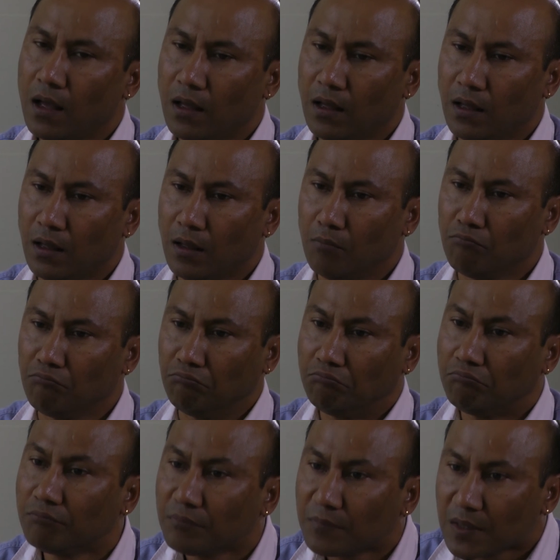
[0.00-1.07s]

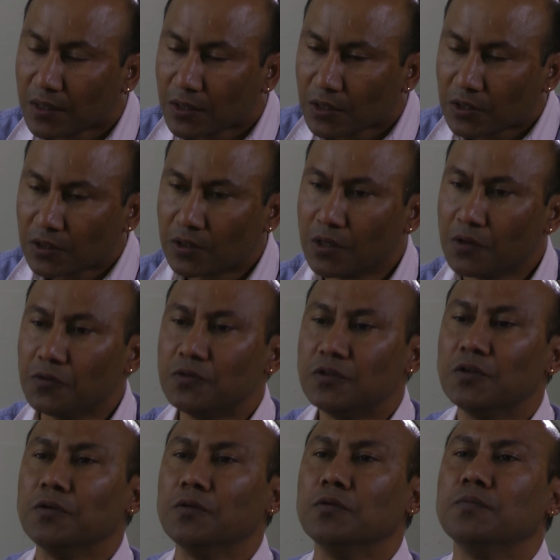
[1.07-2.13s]
go
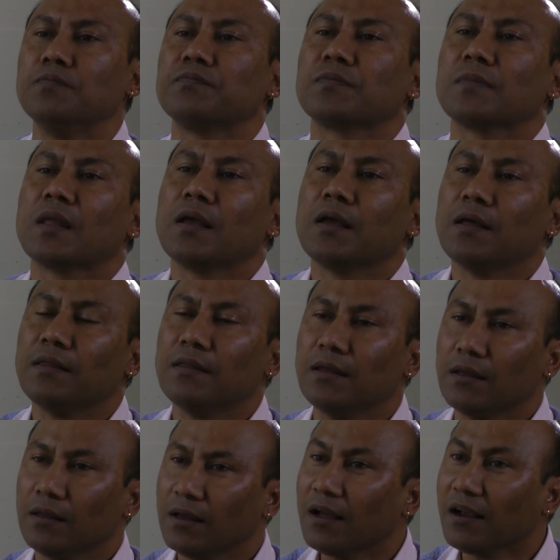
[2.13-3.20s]
to
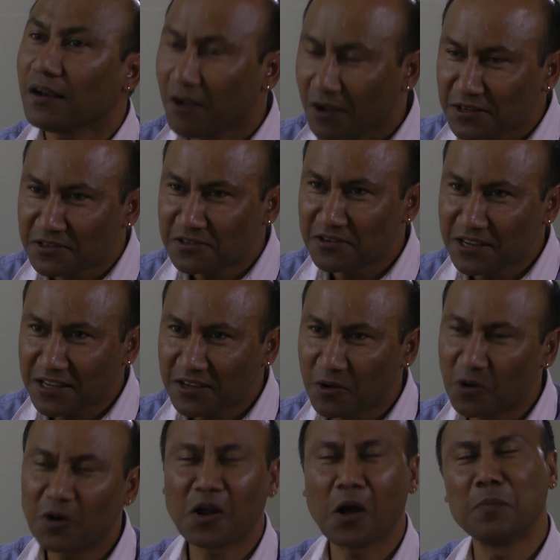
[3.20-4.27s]
the country,
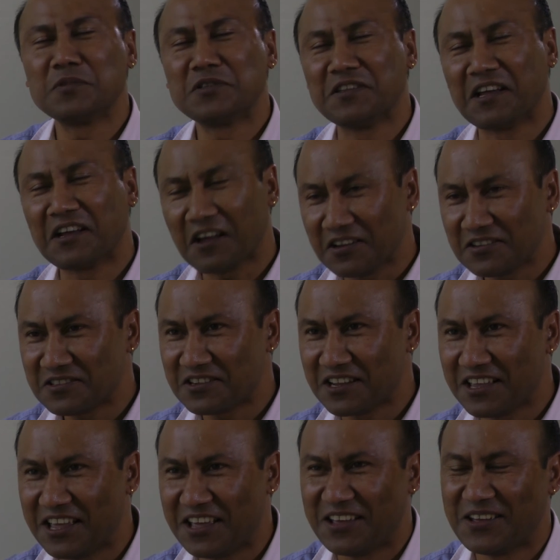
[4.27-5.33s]
or come to the
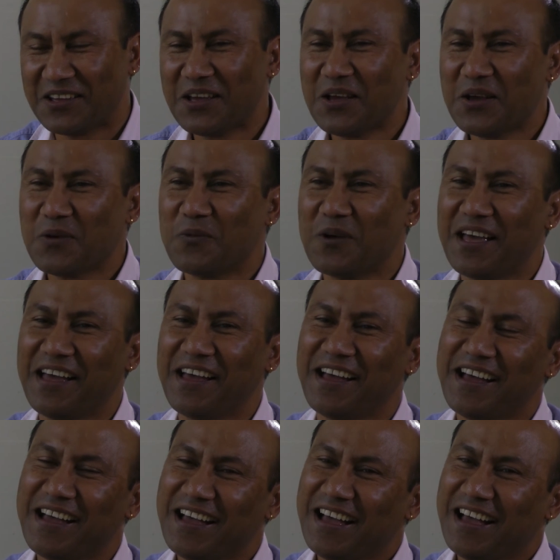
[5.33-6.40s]
country
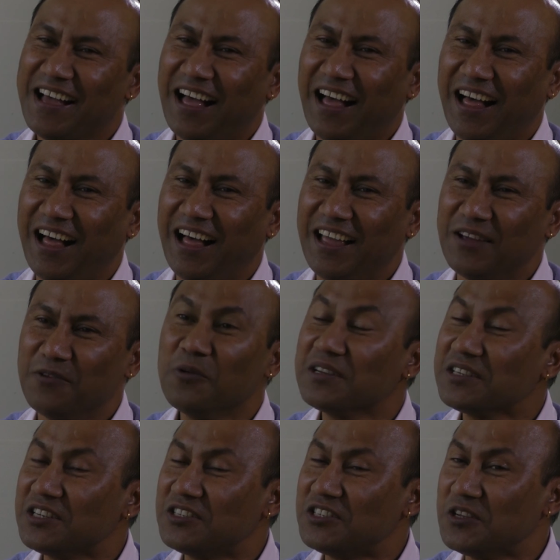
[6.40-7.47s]
where I
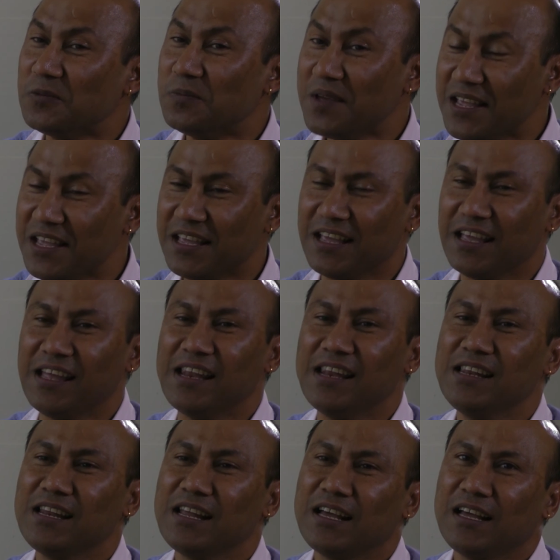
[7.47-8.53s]
wanted to be
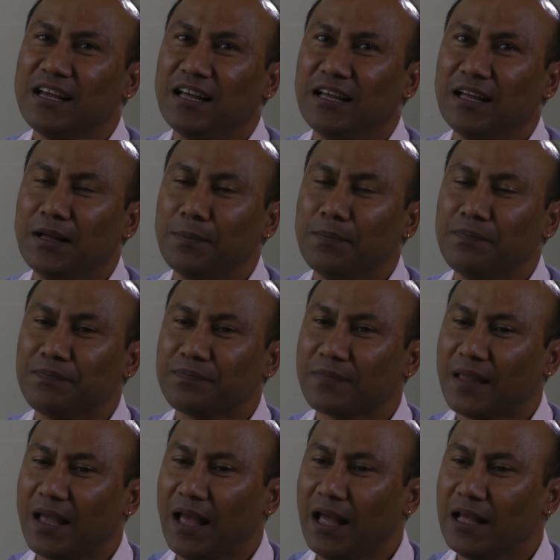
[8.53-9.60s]
in,
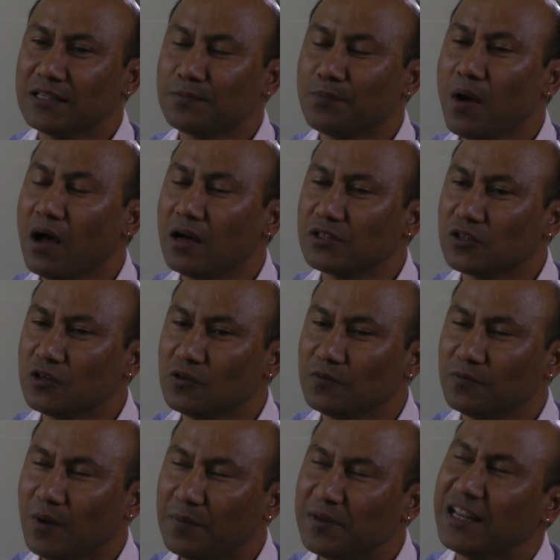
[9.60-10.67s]
as part
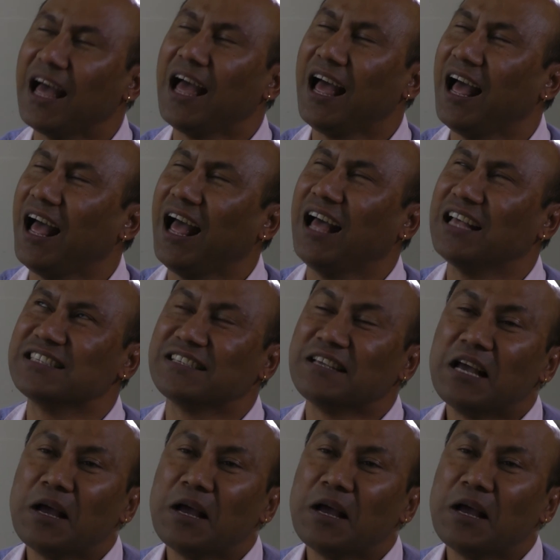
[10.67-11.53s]
of, I mean, as